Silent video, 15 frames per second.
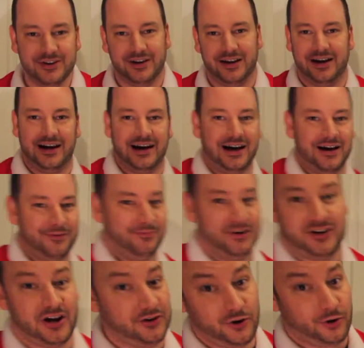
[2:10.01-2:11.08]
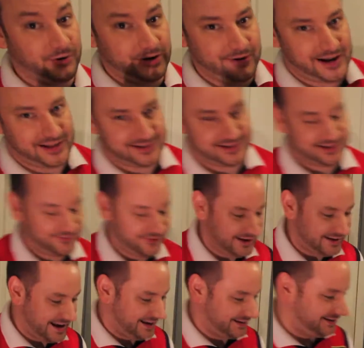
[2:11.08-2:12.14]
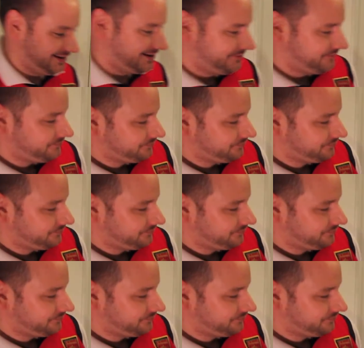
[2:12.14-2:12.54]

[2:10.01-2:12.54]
but no regrets. Fantastic.